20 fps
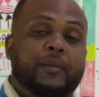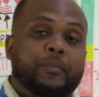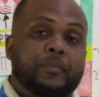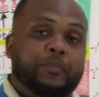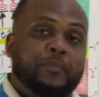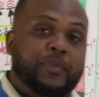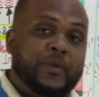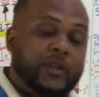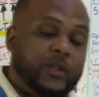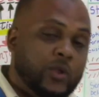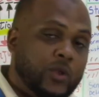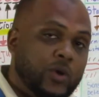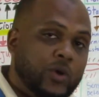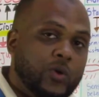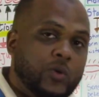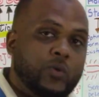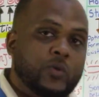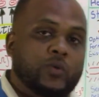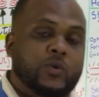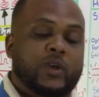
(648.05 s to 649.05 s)

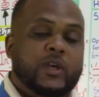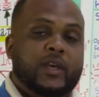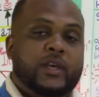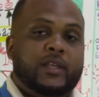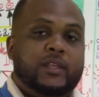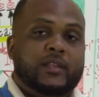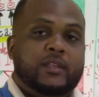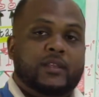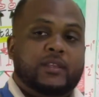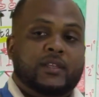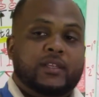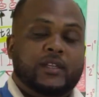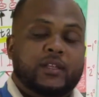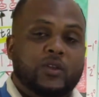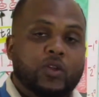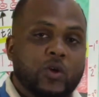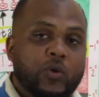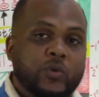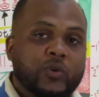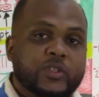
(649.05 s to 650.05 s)
below the
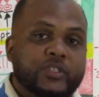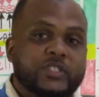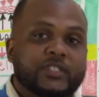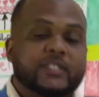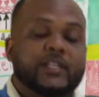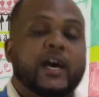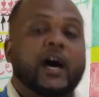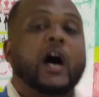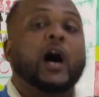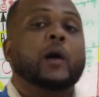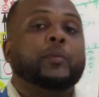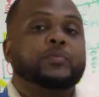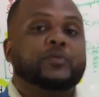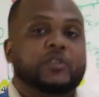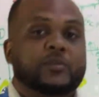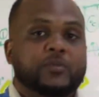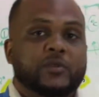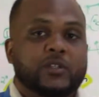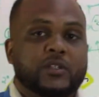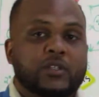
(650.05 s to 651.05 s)
lowest
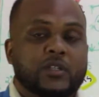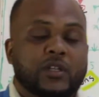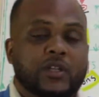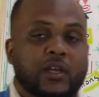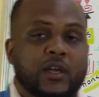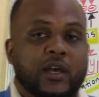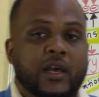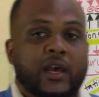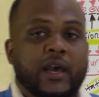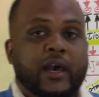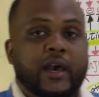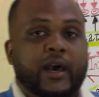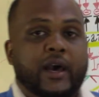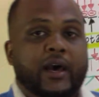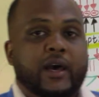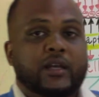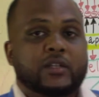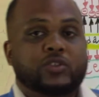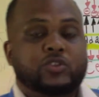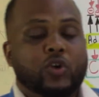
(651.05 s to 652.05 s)
optimal
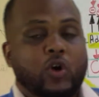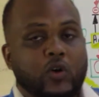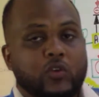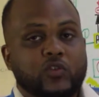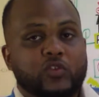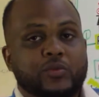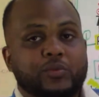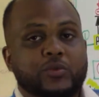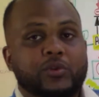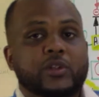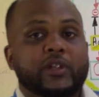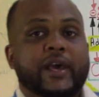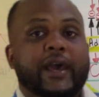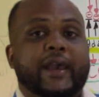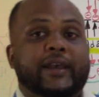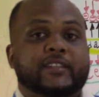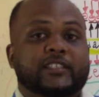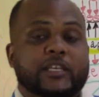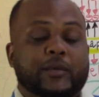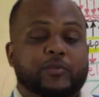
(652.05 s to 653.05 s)
tolerable
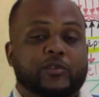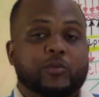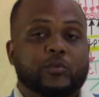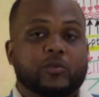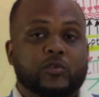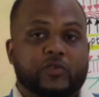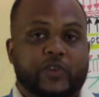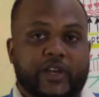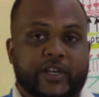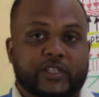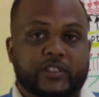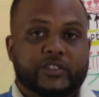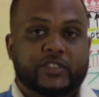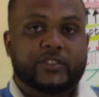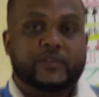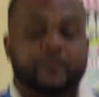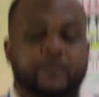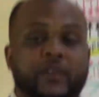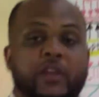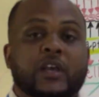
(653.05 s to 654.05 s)
acceptable range.
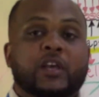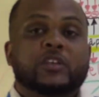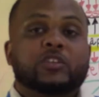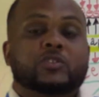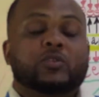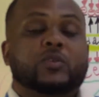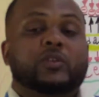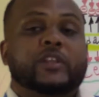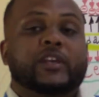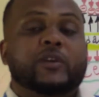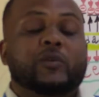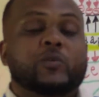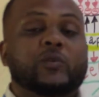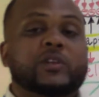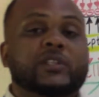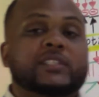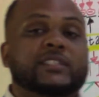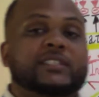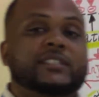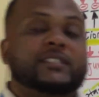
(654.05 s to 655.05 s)
So they
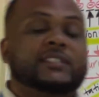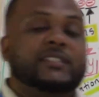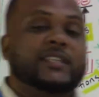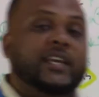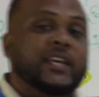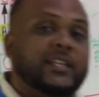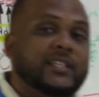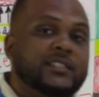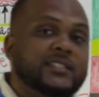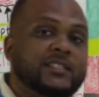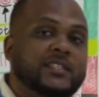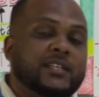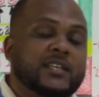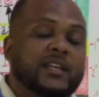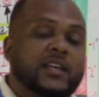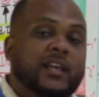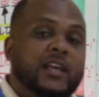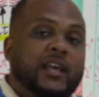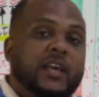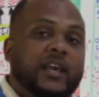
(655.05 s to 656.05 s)
will send
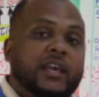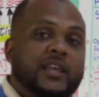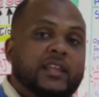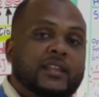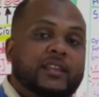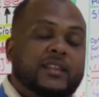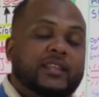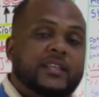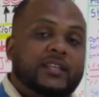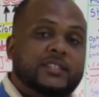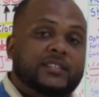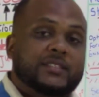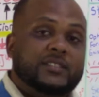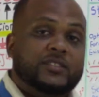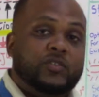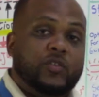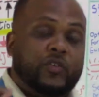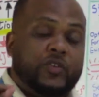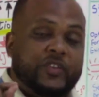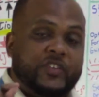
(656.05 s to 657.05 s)

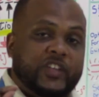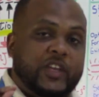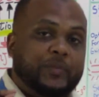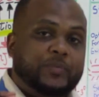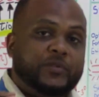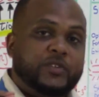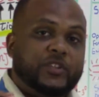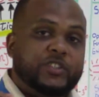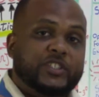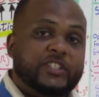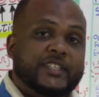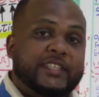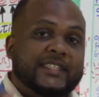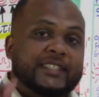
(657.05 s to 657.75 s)
these receptors, these